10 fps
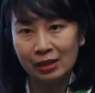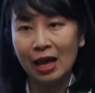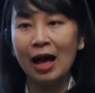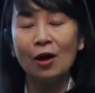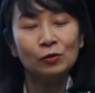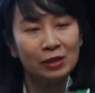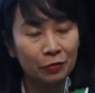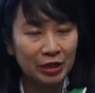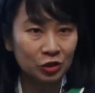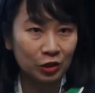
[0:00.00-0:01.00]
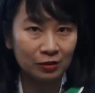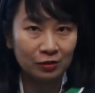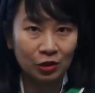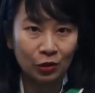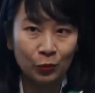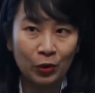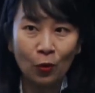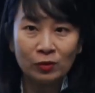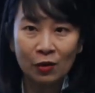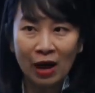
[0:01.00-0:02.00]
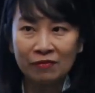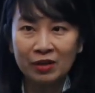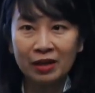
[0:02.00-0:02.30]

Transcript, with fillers: our region, we also have the